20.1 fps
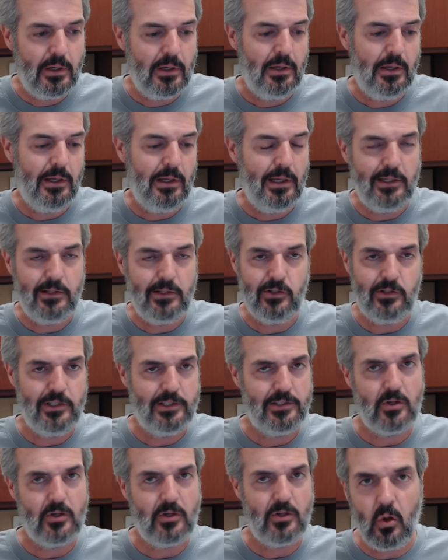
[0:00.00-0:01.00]
as it's just
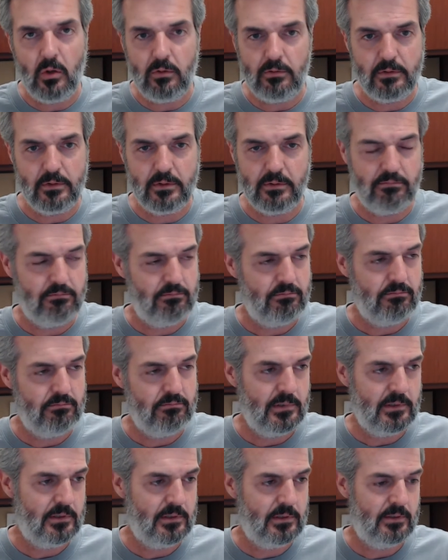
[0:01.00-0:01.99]
all over
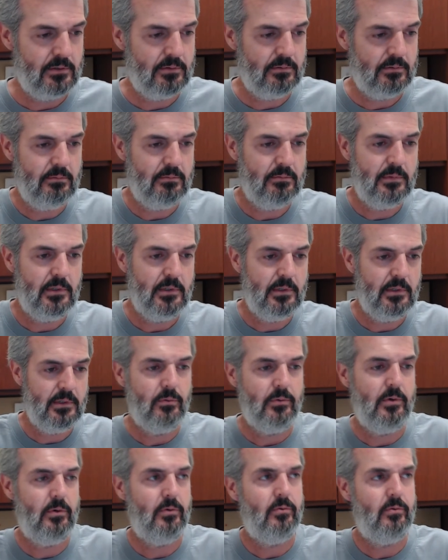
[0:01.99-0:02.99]
it's just,
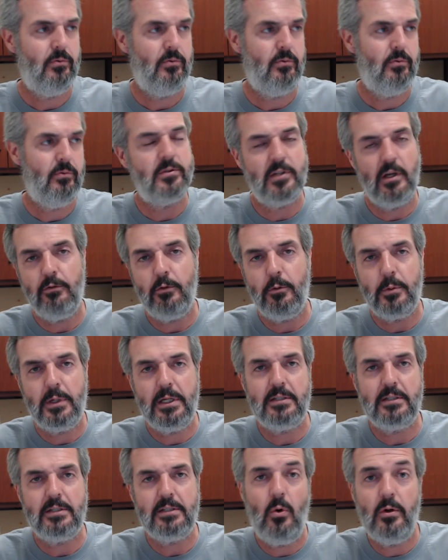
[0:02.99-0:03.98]
you're throwing stuff
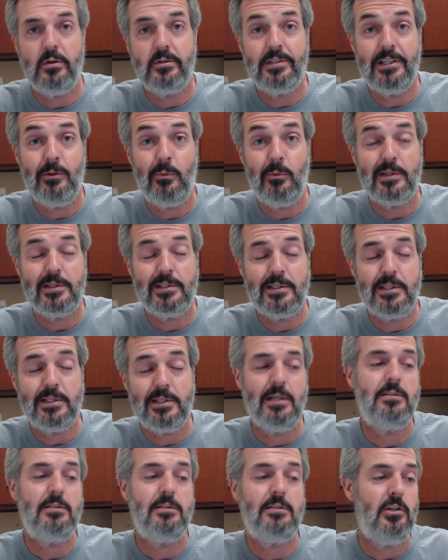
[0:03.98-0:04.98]
against the wall and seeing what
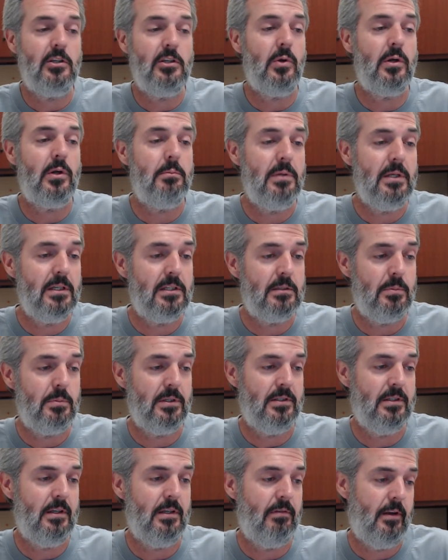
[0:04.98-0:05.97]
sticks. So you want to be
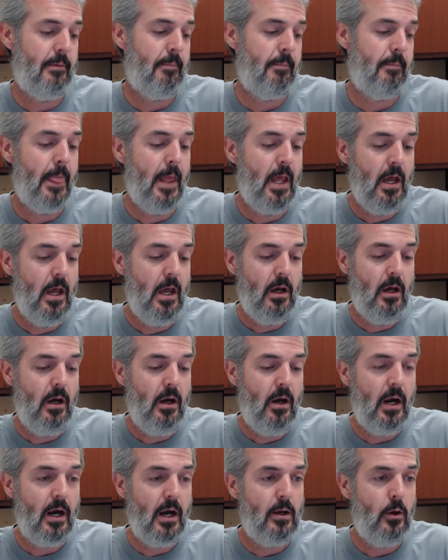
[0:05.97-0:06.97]
specific.
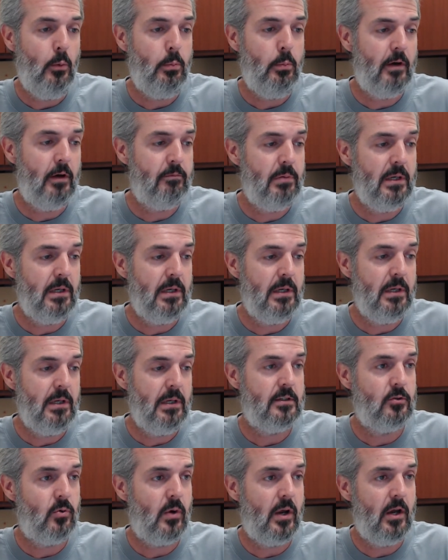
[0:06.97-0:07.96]
All right, I hope I've beaten this into
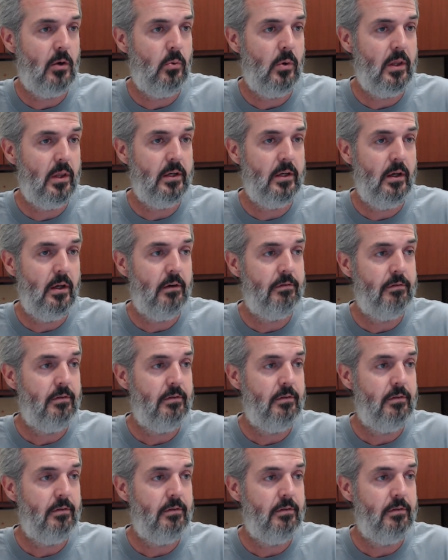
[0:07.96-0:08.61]
the ground well enough.